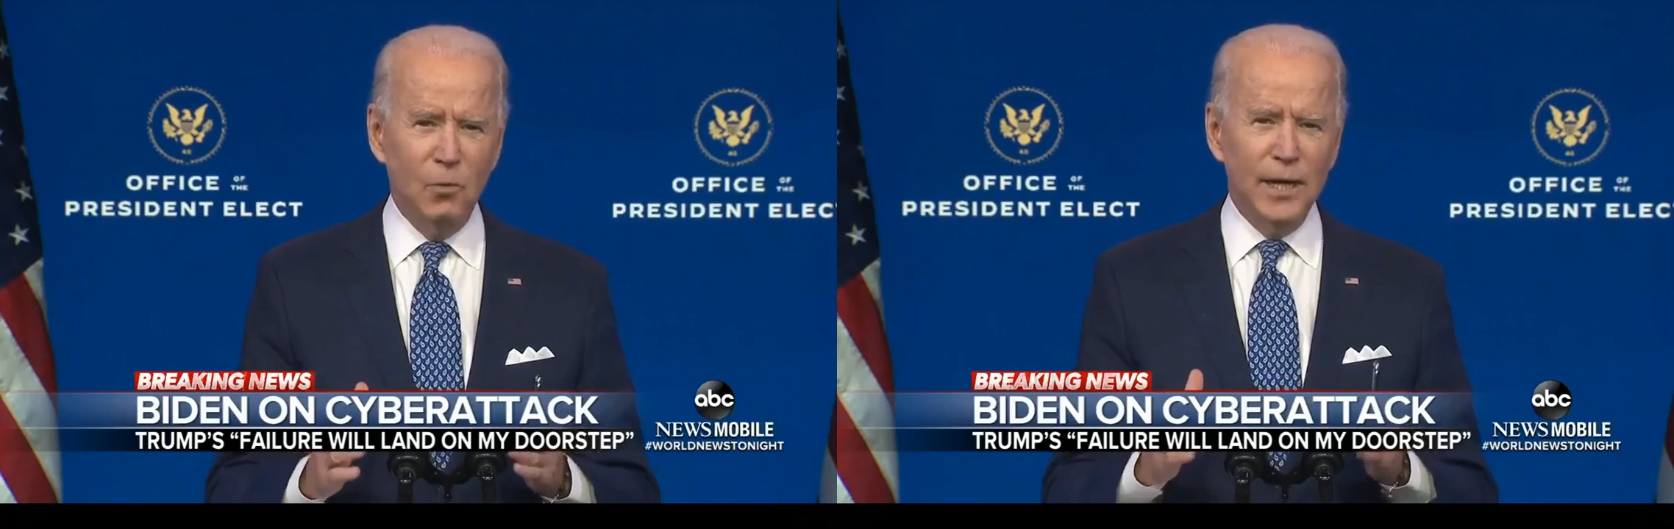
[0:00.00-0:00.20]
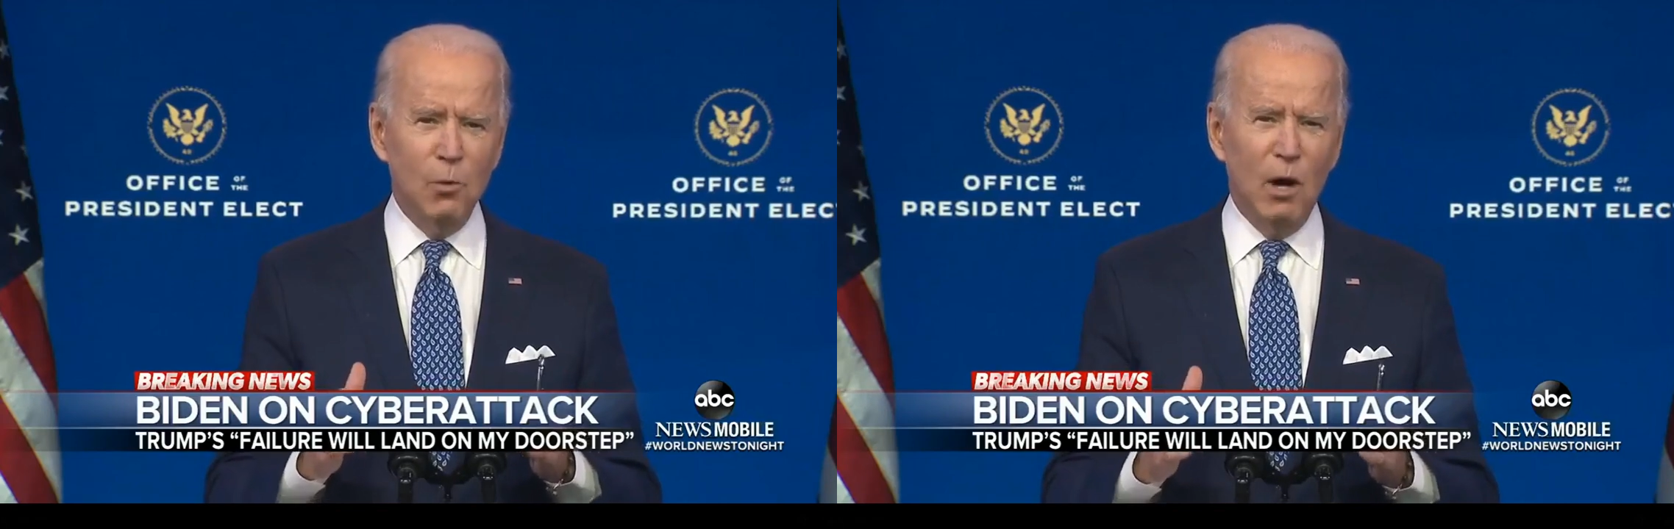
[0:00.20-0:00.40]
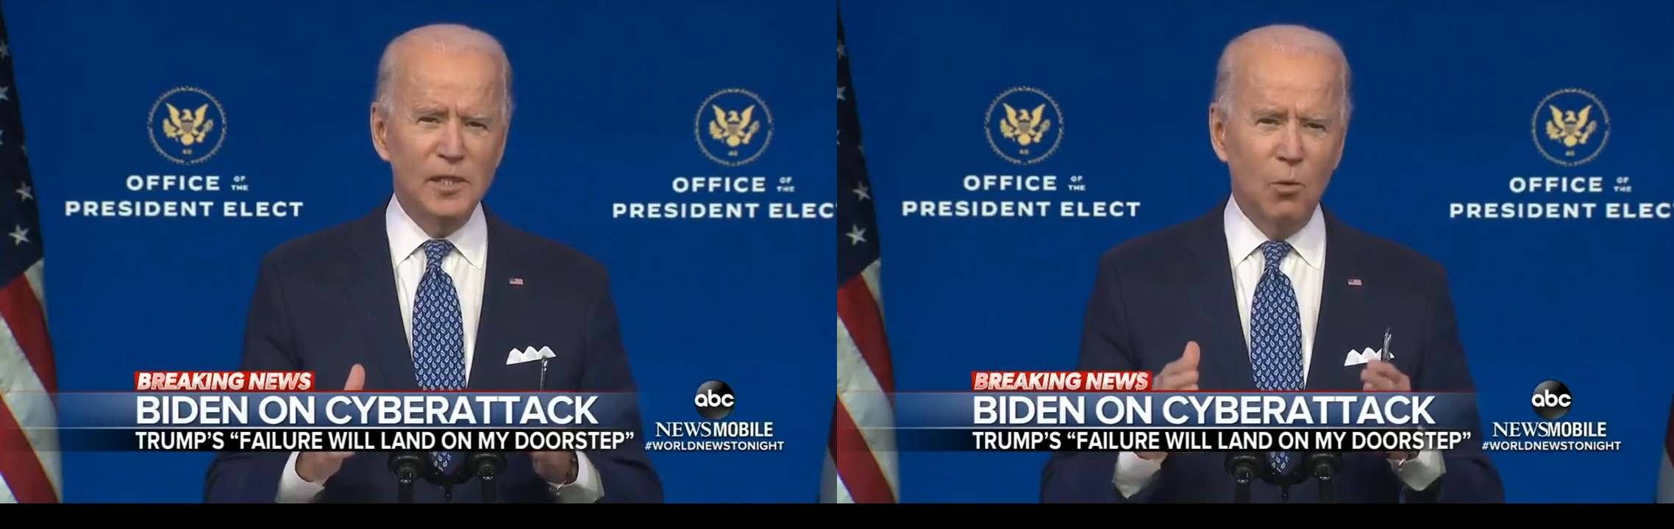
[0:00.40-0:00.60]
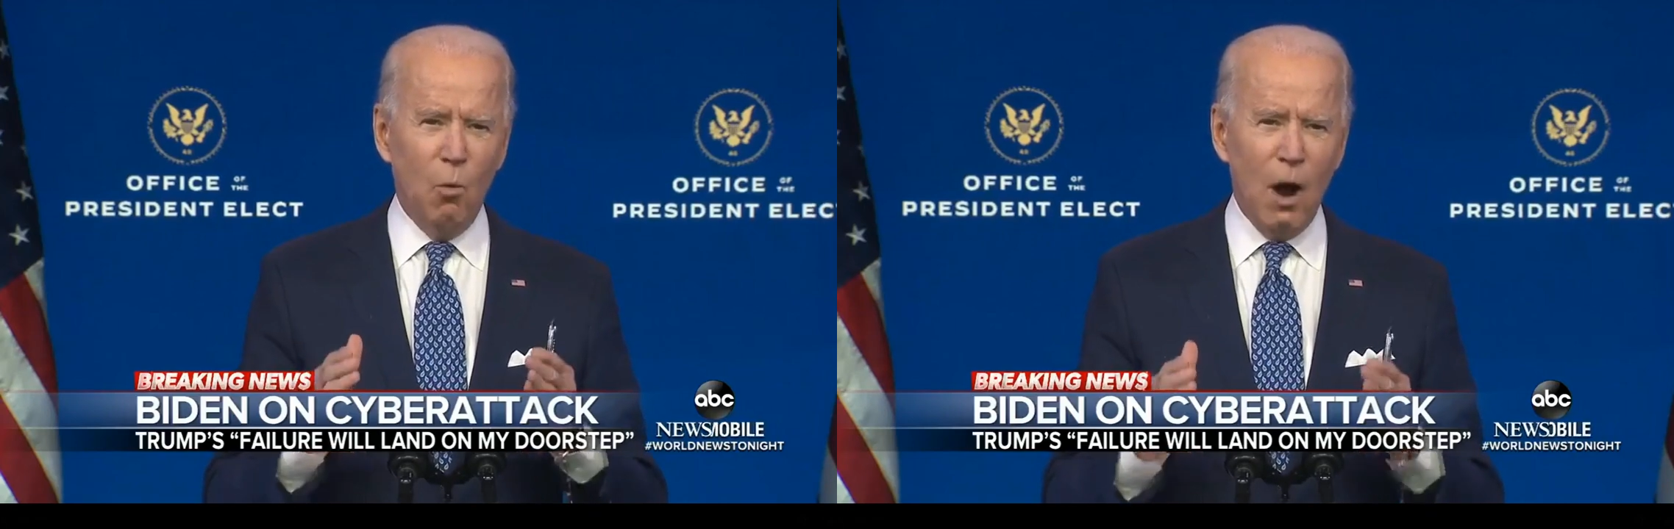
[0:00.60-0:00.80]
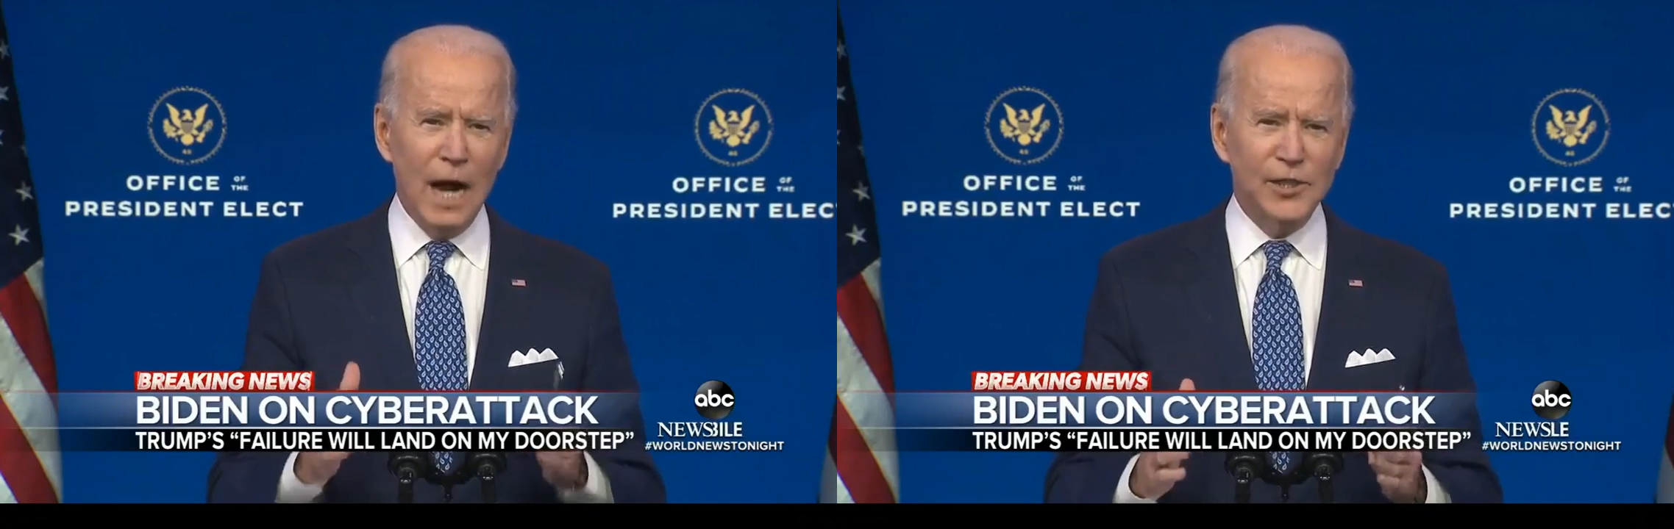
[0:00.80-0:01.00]
when he
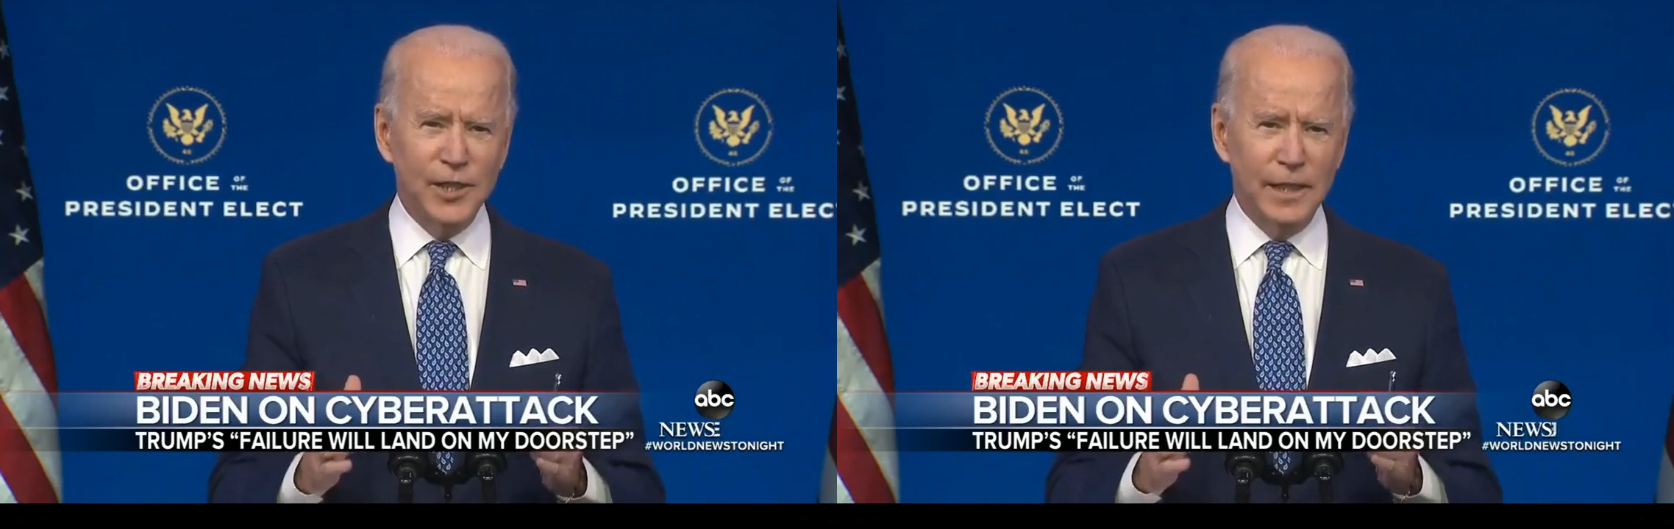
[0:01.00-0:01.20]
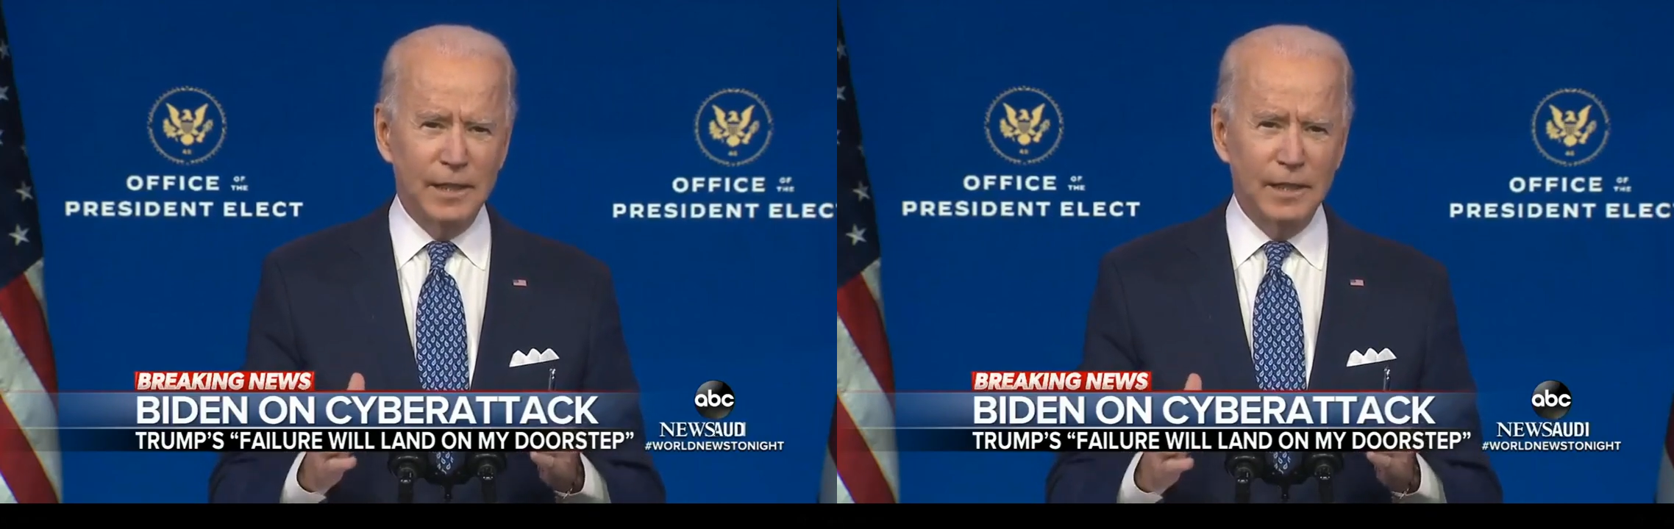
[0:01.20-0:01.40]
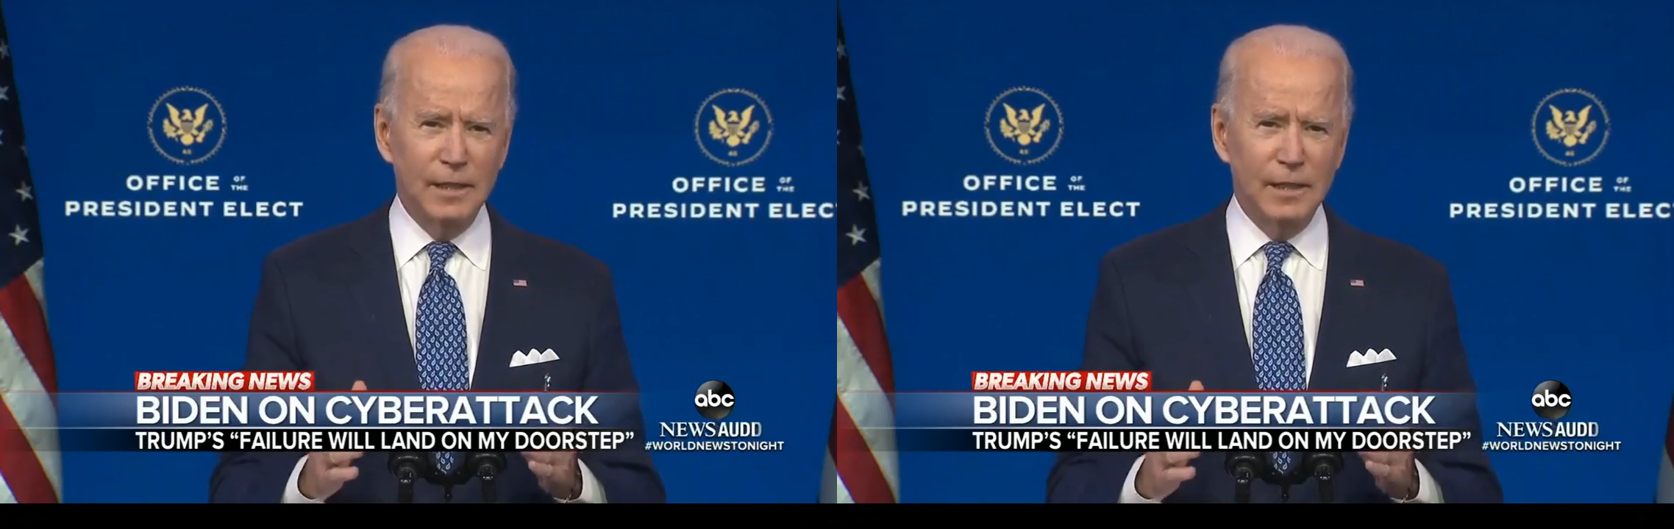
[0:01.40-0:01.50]
wasn't watching.